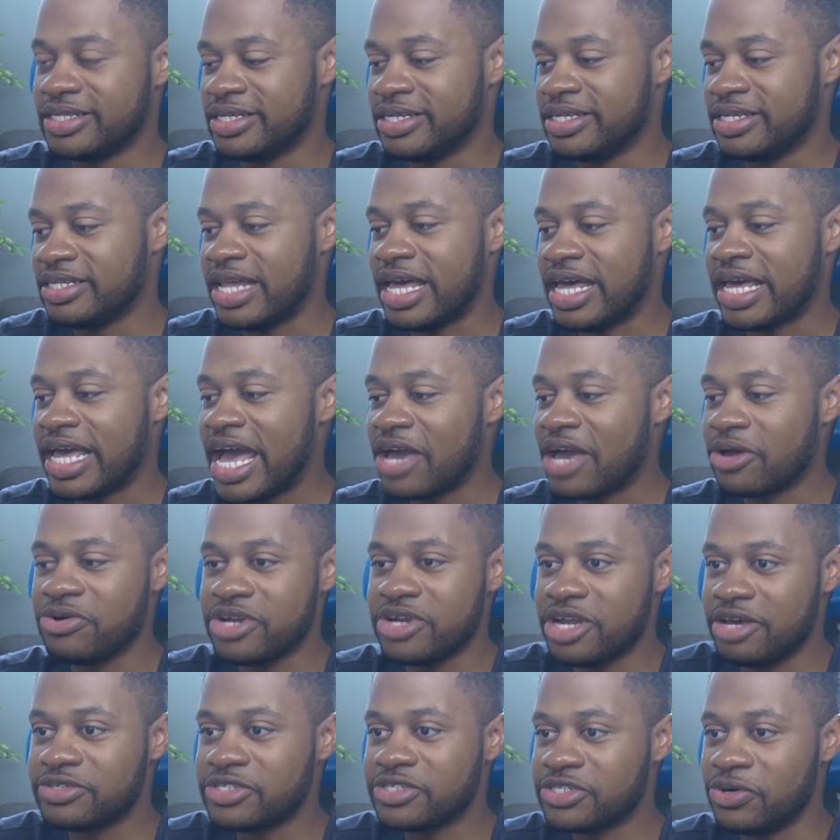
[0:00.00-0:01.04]
like, I
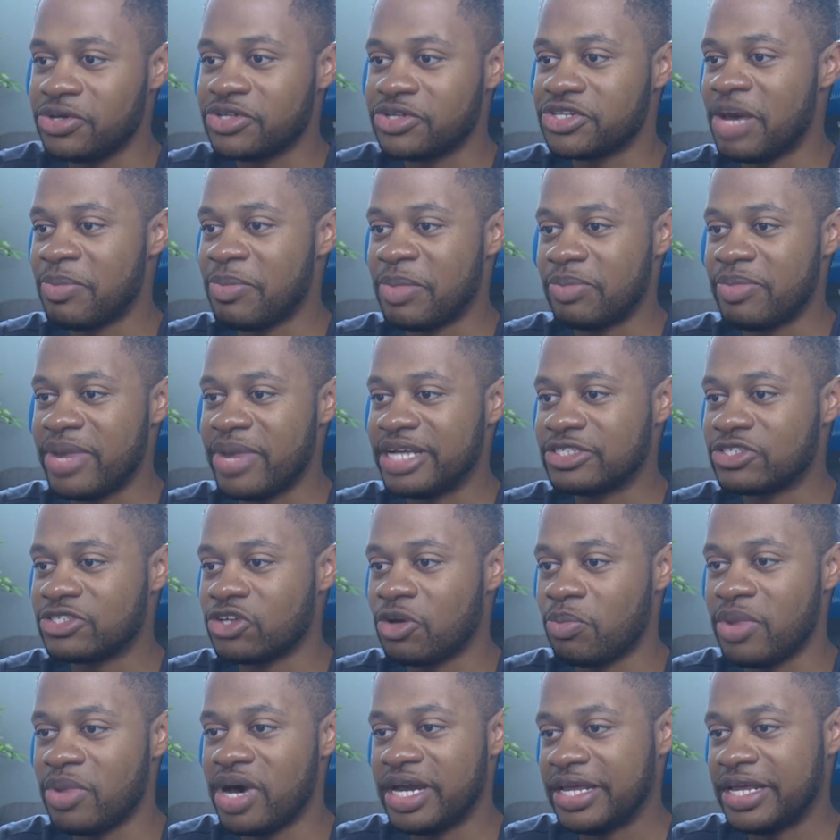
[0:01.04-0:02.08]
could have sold them and made
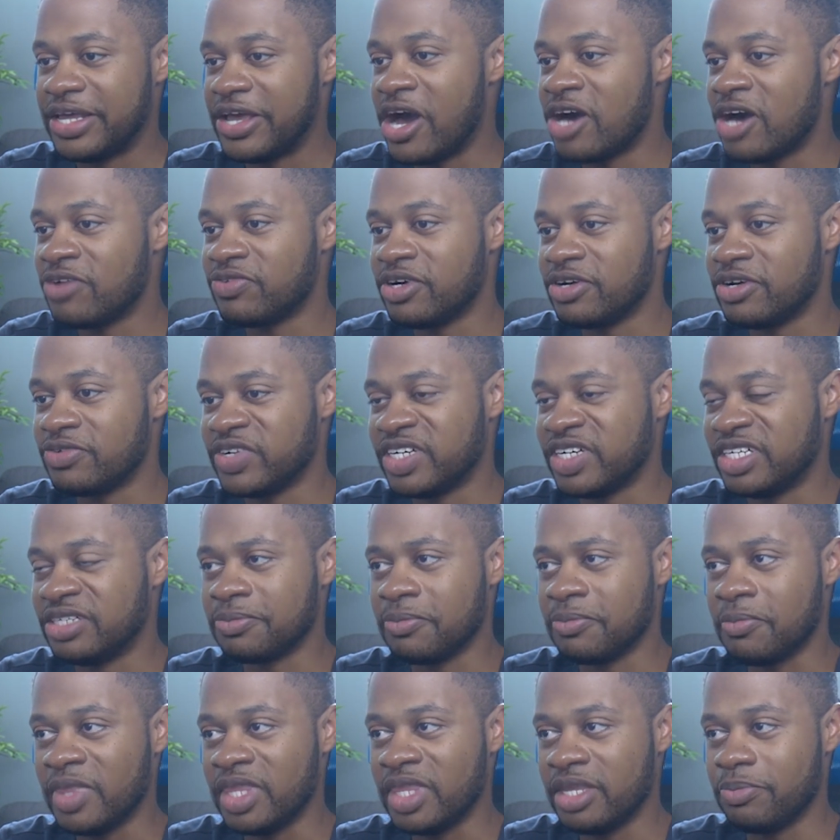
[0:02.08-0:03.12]
some money off of it.
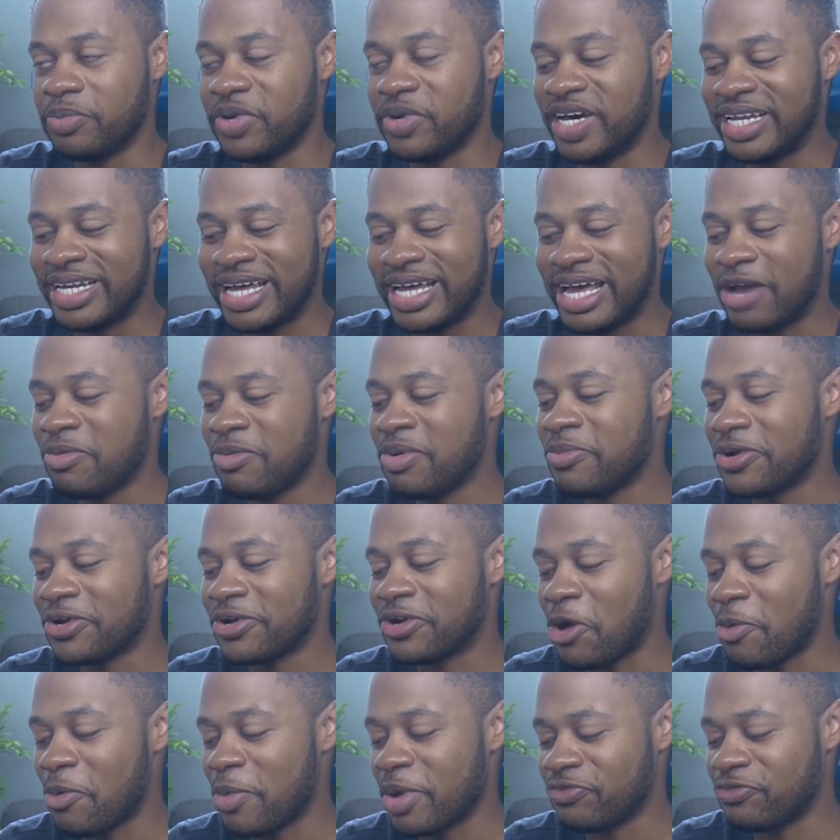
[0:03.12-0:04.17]
But I remember
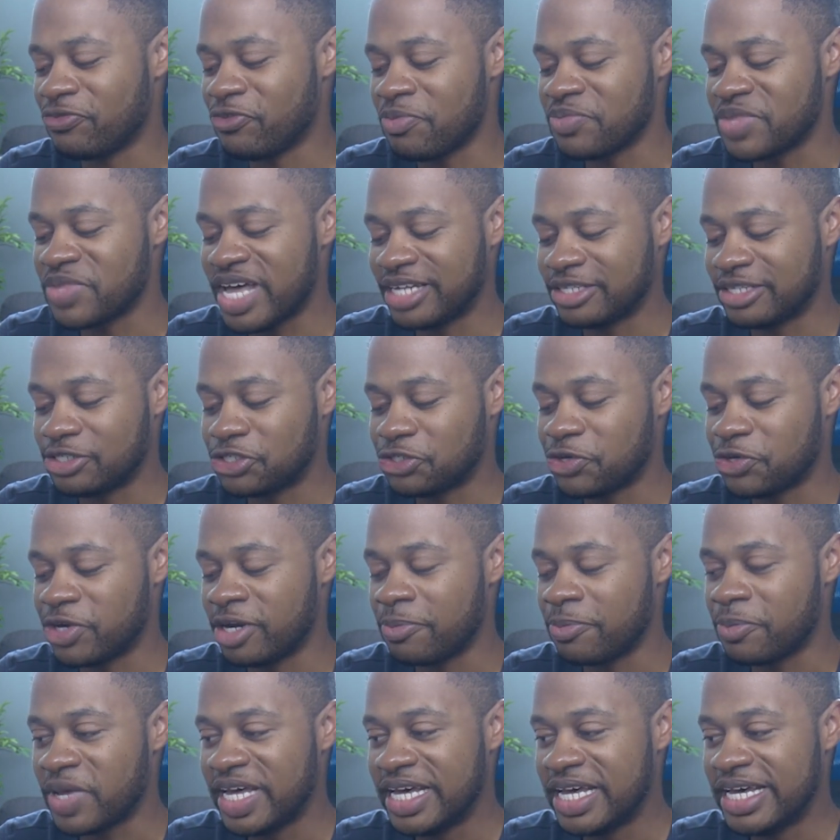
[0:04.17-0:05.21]
coming from that
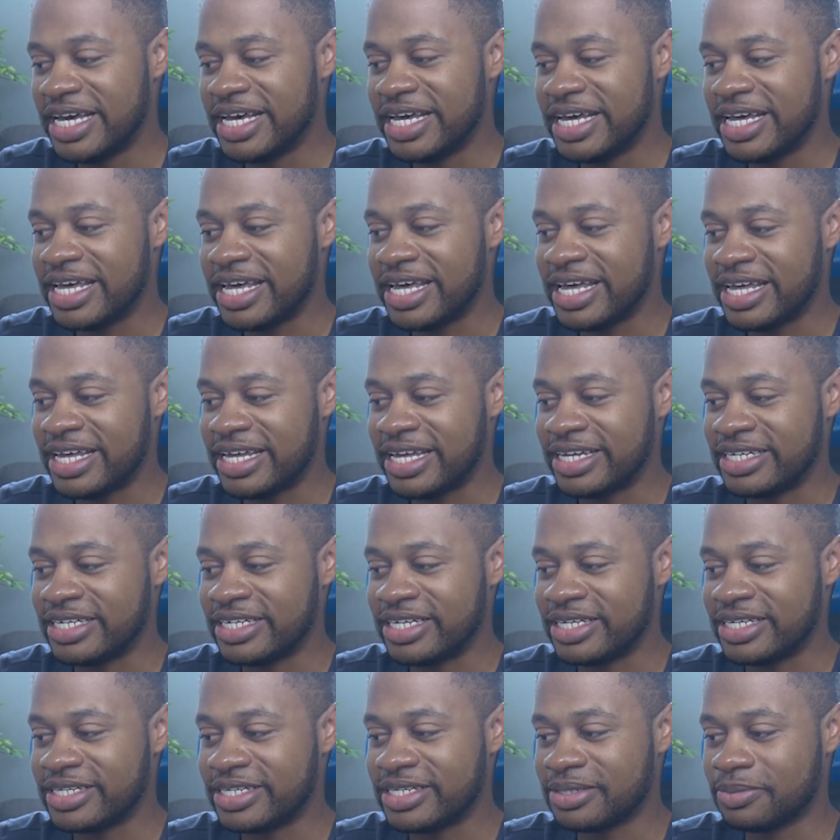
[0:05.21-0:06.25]
trip,
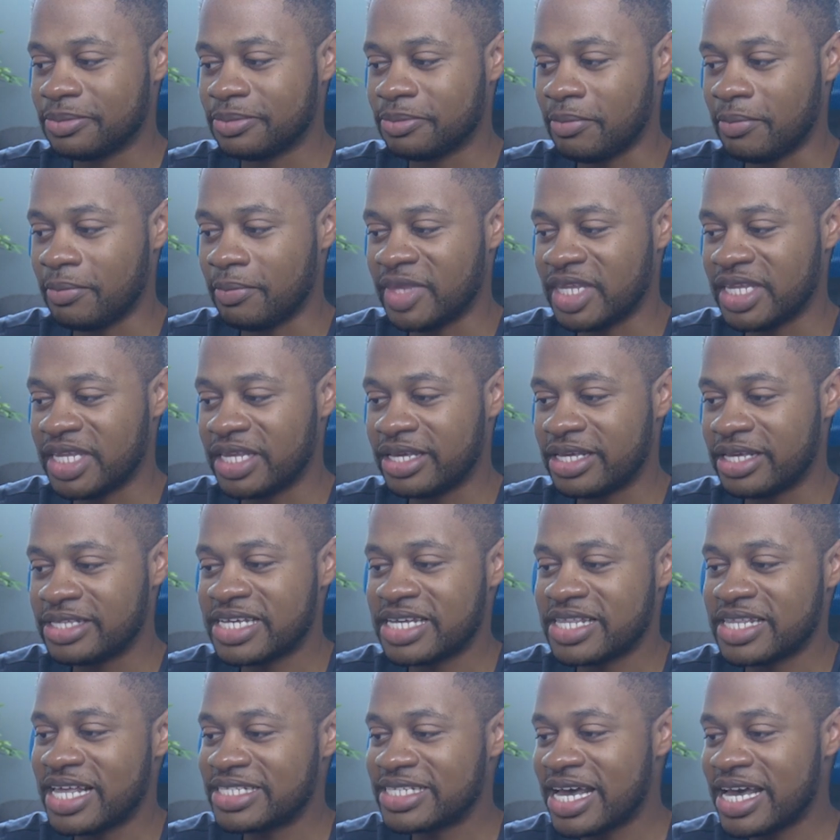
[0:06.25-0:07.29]
and it's
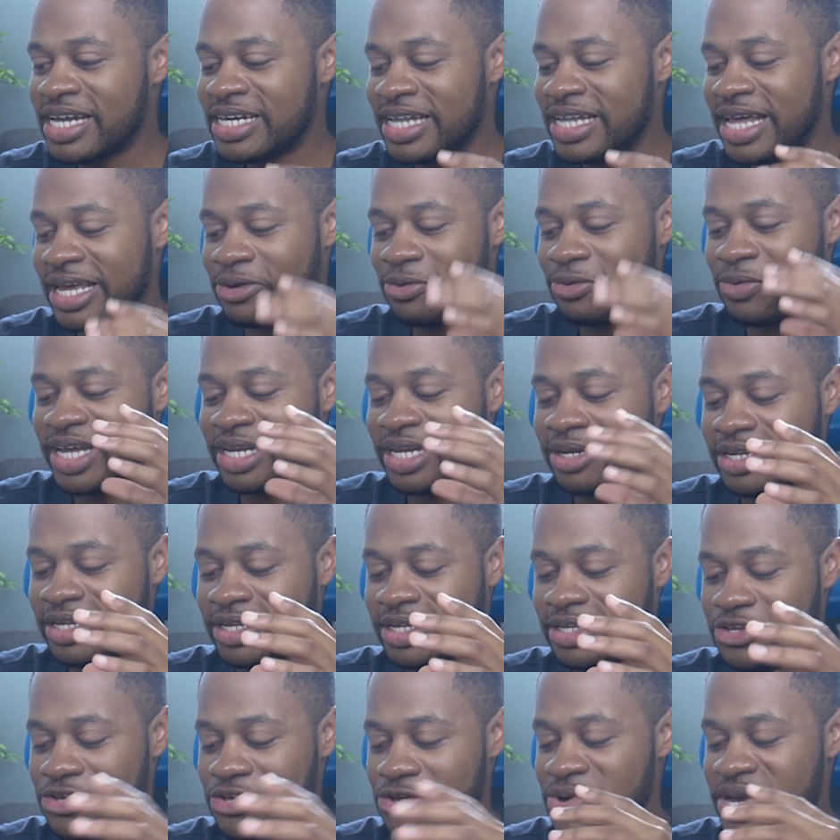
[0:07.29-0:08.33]
like that's kind of like when
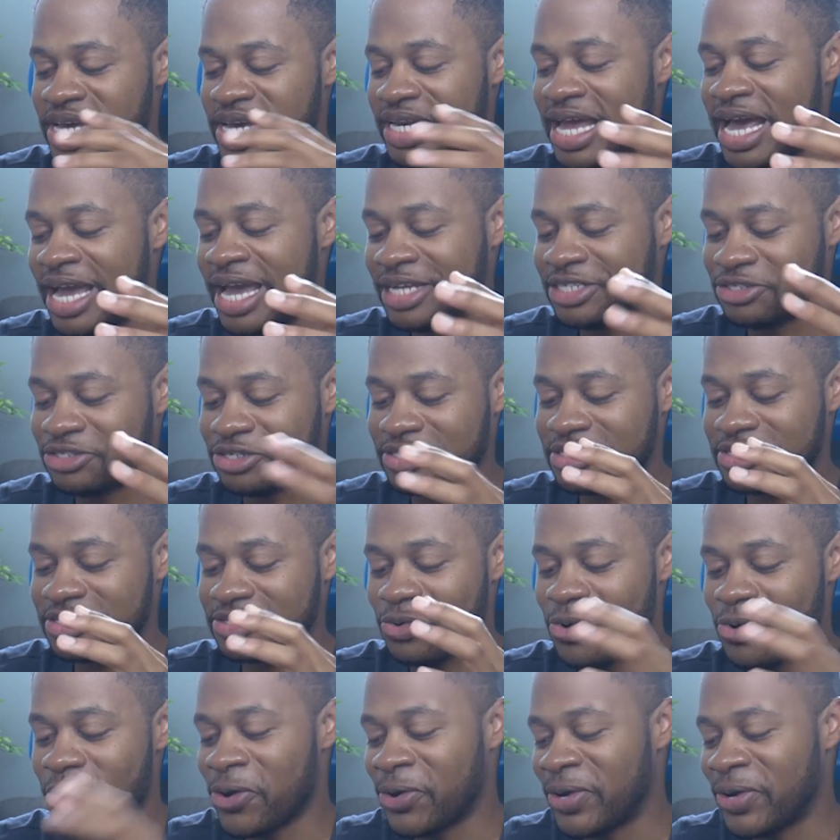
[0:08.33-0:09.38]
you and I just
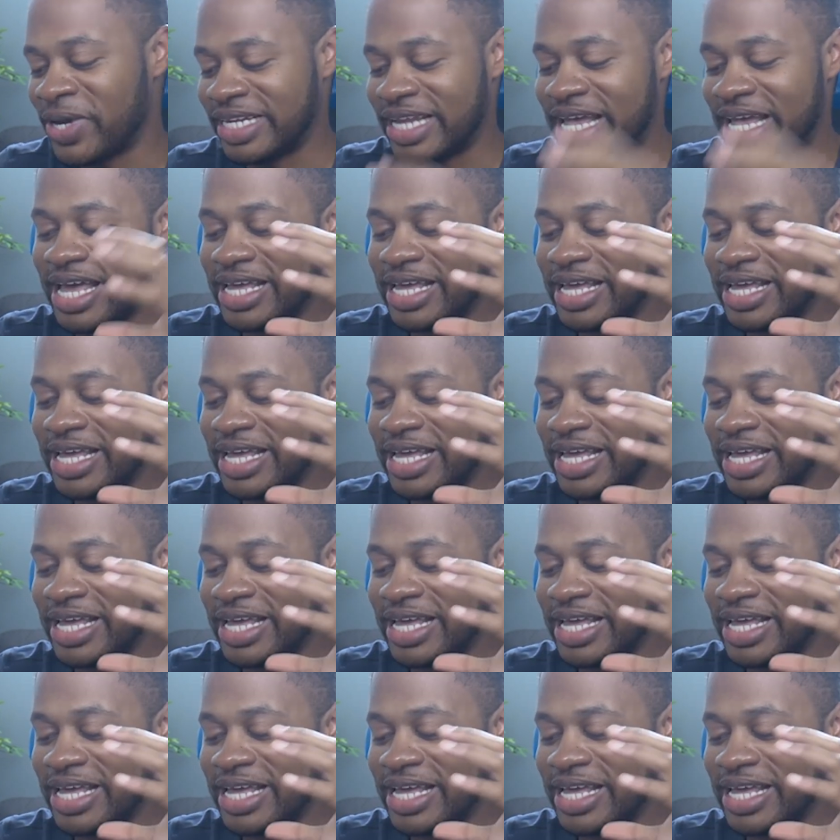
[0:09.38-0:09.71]
weren't